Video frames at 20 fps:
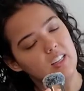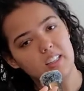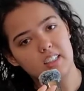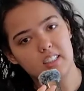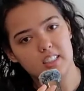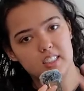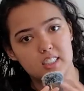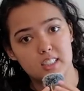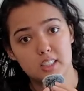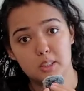
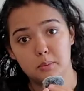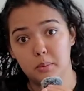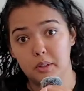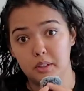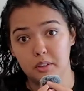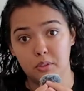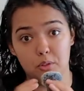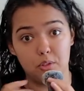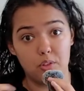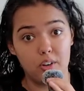Because it's
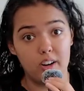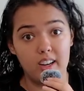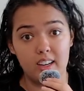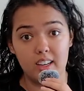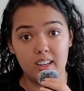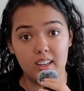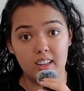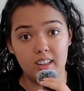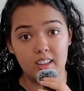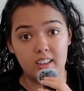been
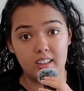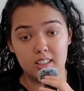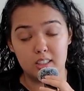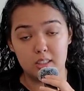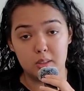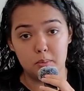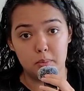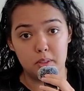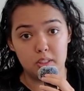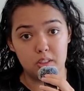raining,
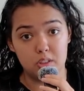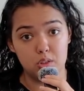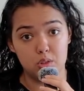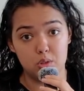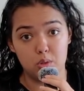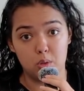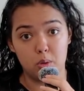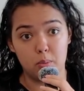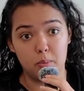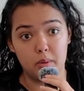it's been
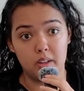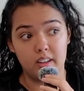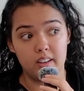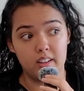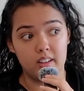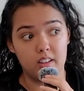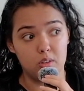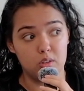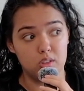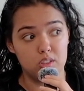
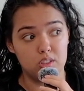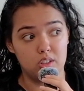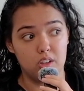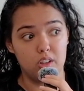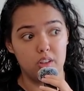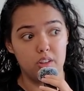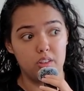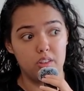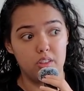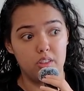storming, there was
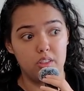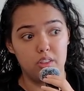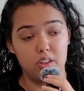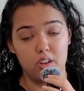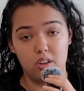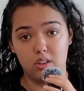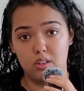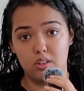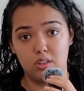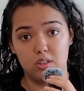a
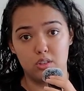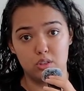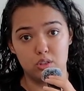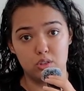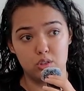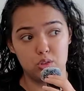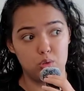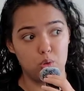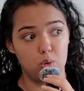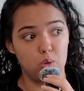
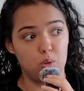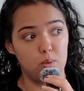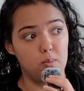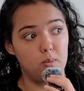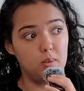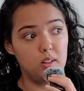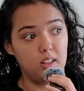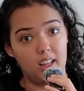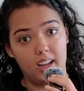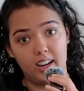
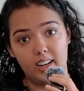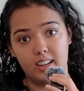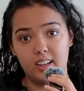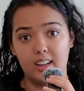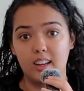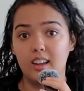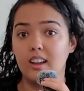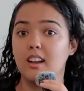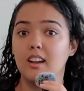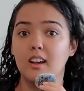thunderstorm,
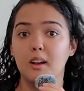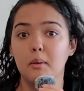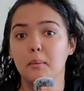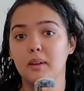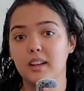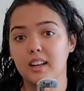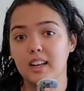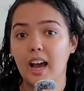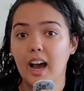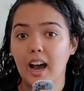lightning
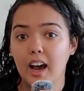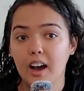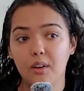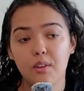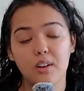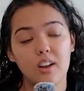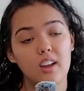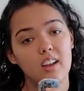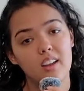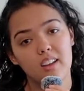coming
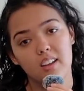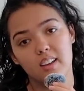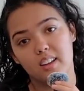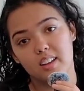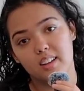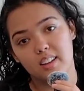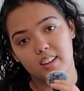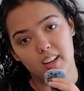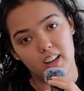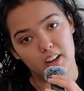down,
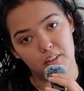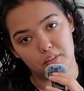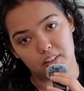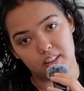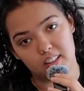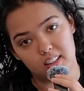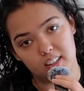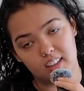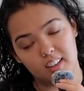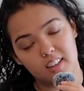
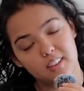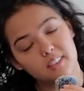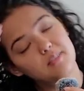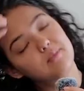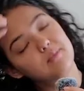everything.